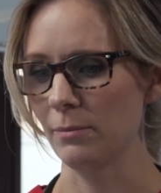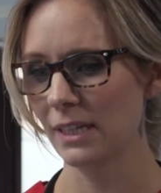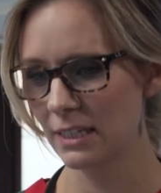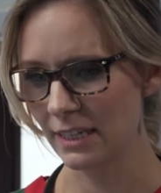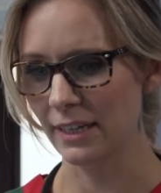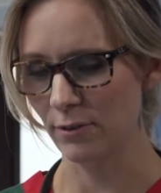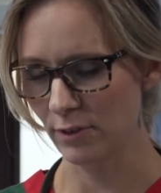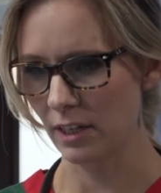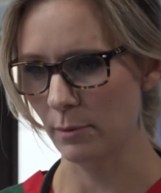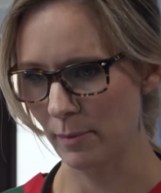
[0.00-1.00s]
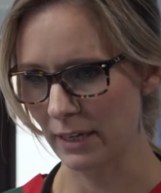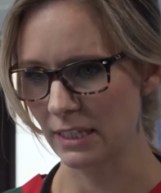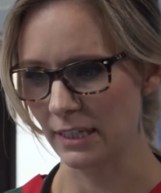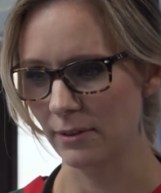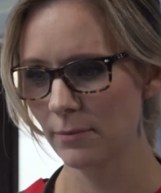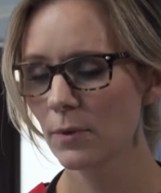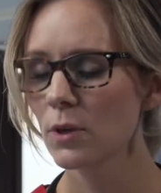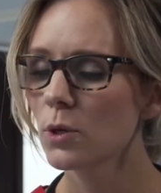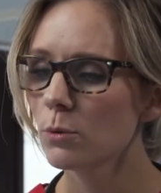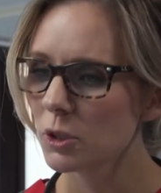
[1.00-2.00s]
I'm glad to hear you're feeling a bit better.
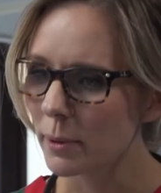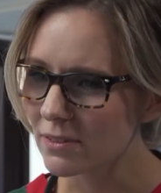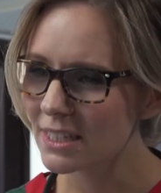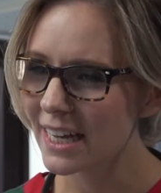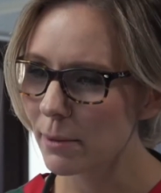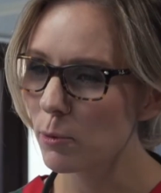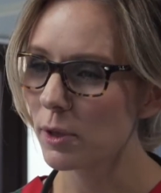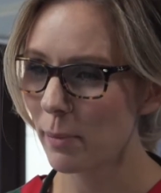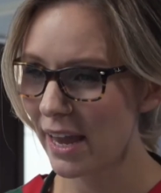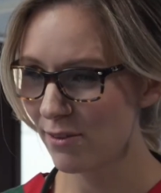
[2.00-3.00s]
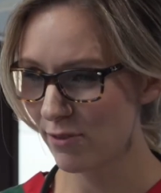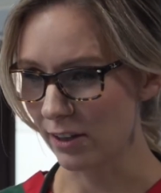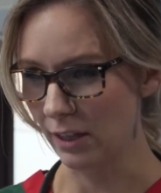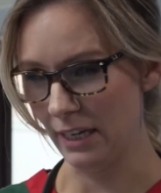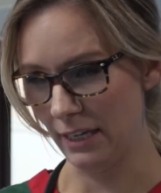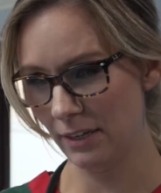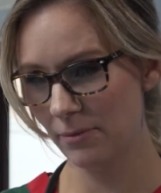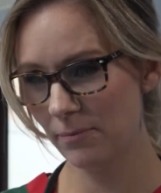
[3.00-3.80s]
Would you be able to tell me what the pain felt like?